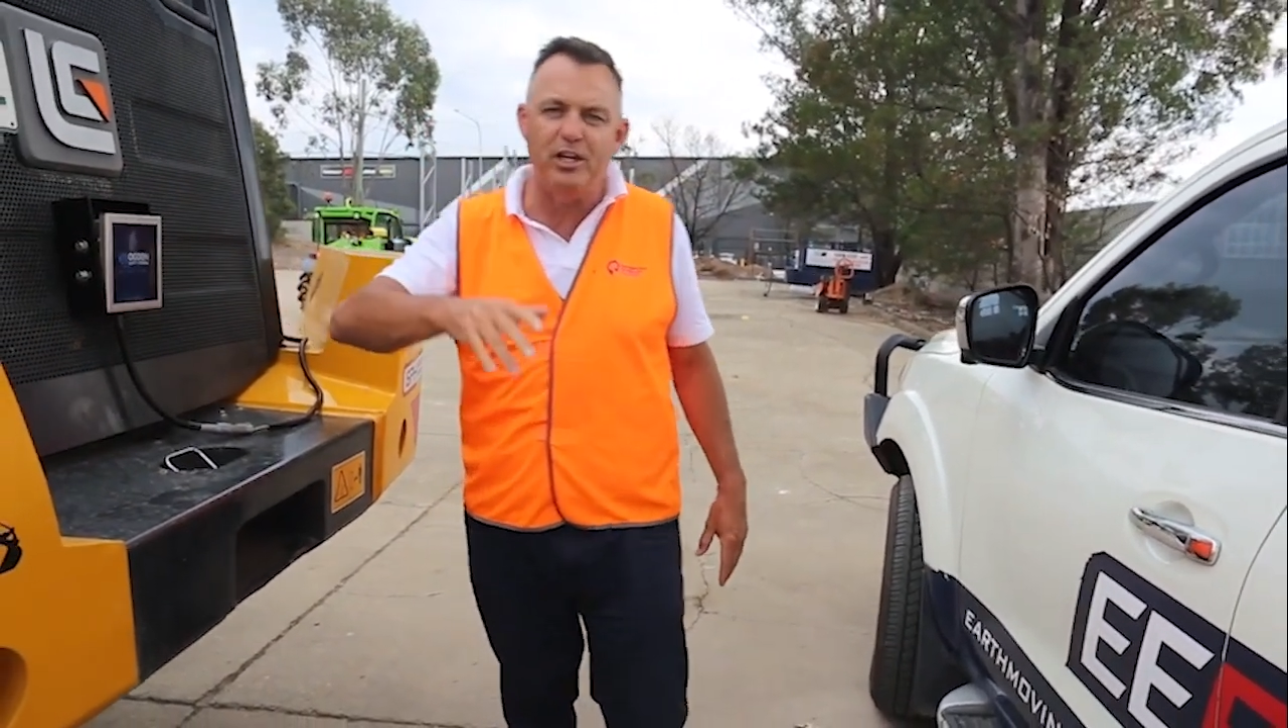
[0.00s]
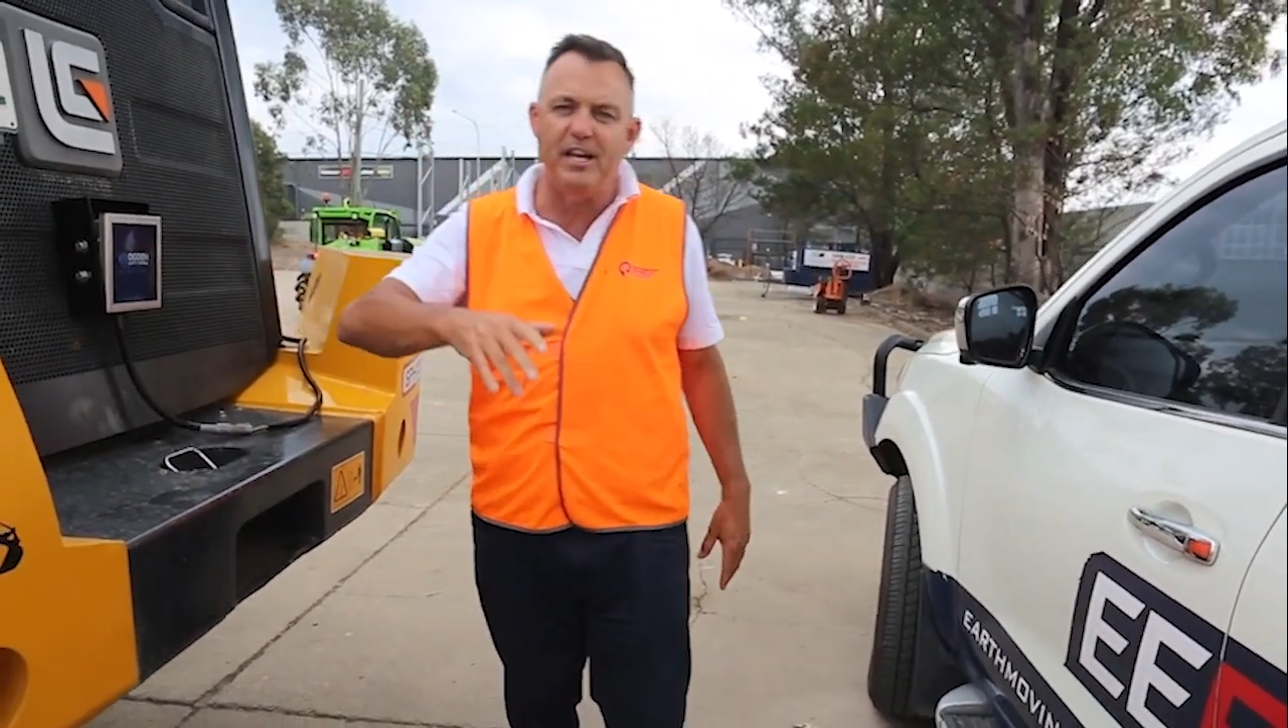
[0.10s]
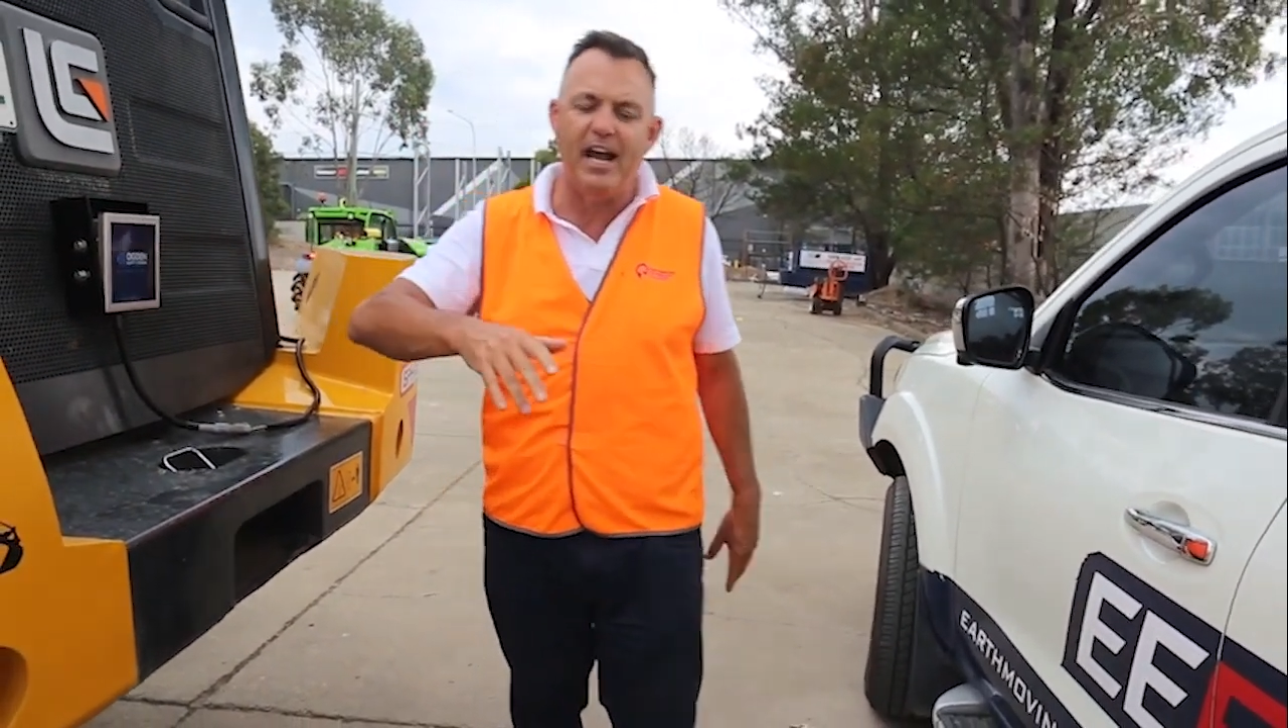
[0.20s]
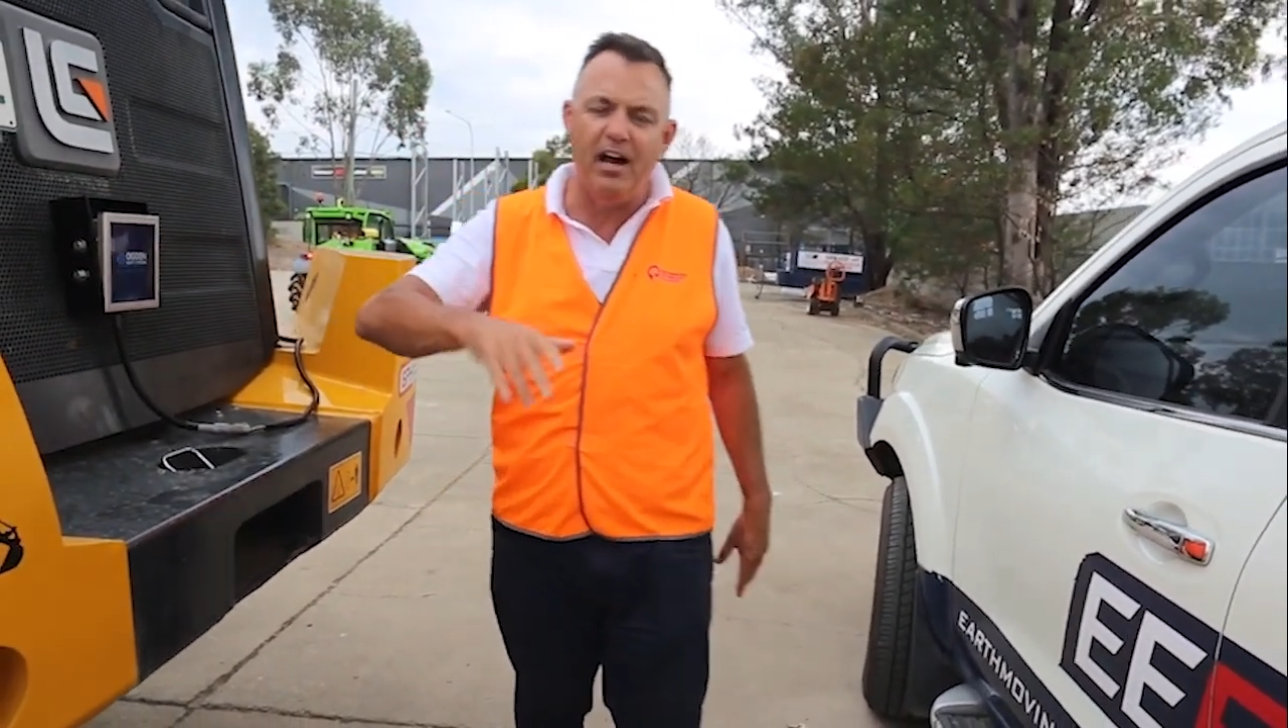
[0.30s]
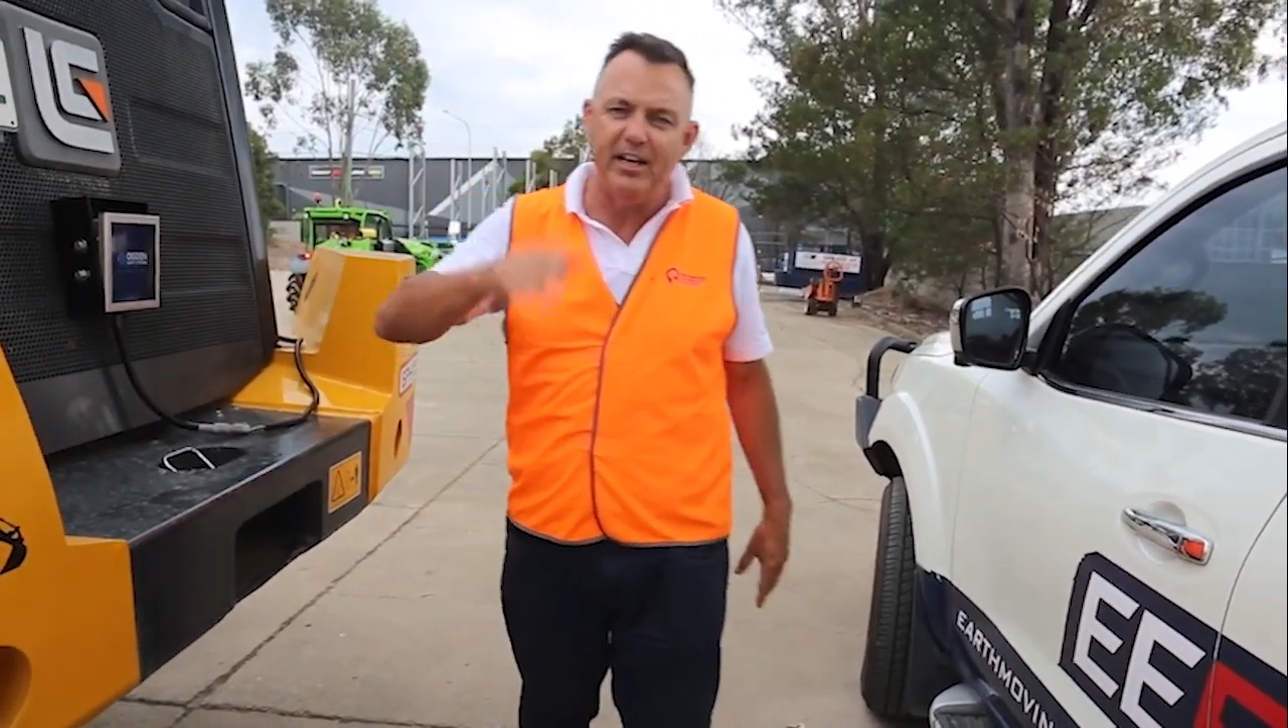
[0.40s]

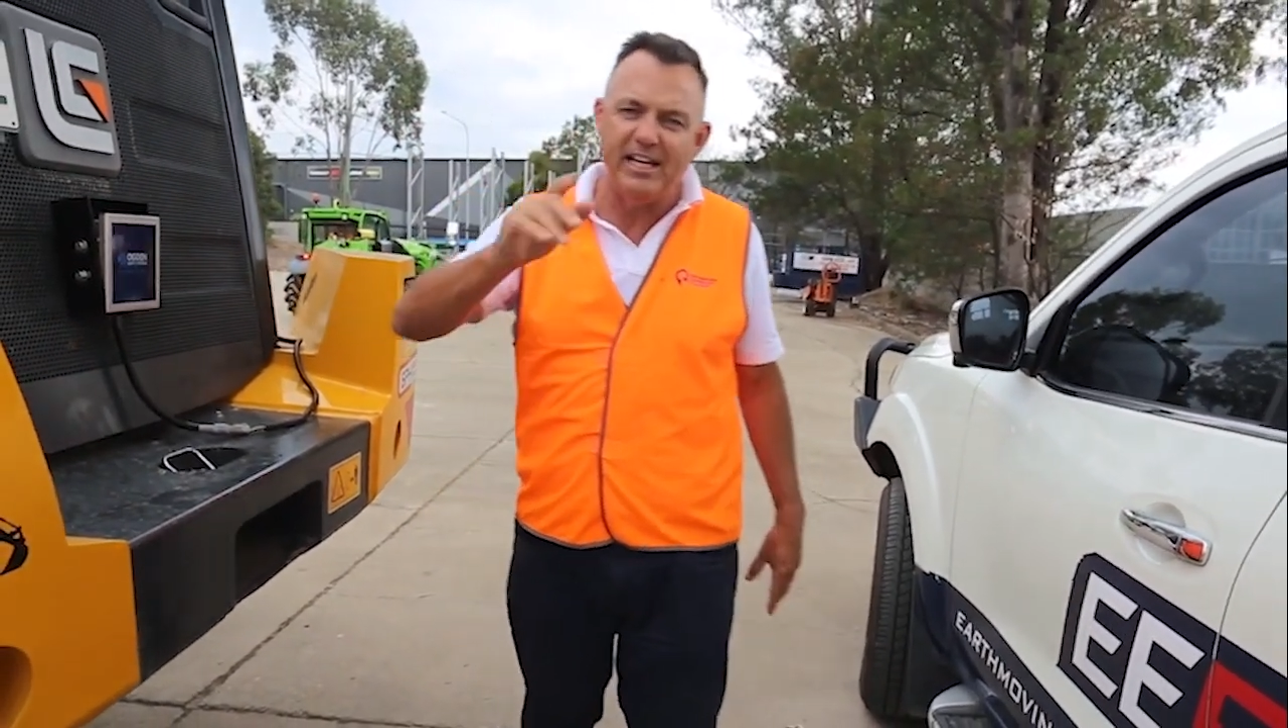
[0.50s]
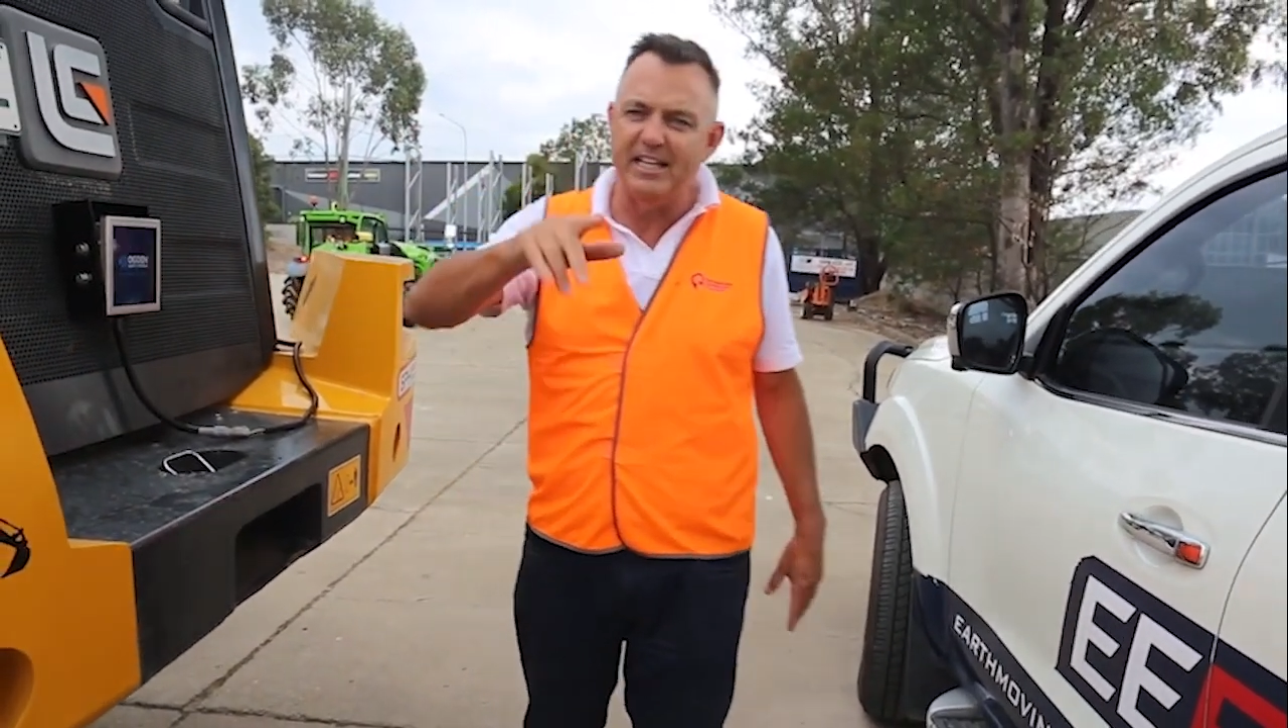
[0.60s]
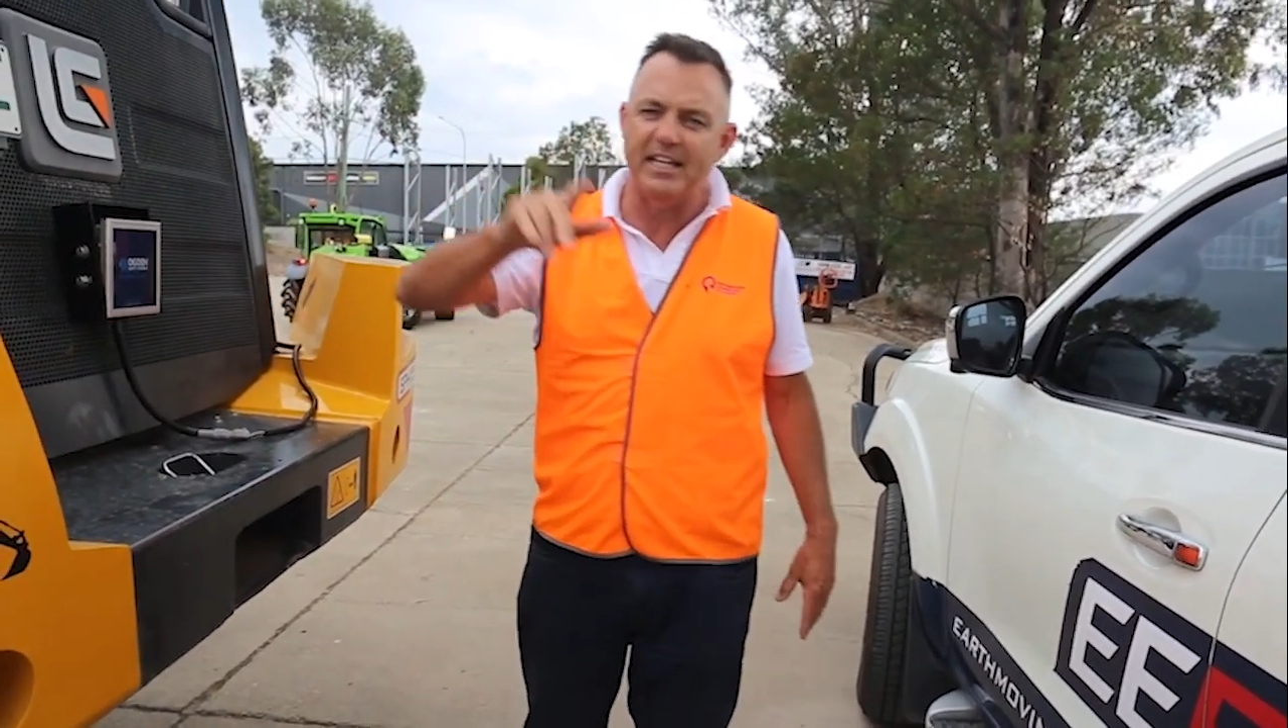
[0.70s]
now in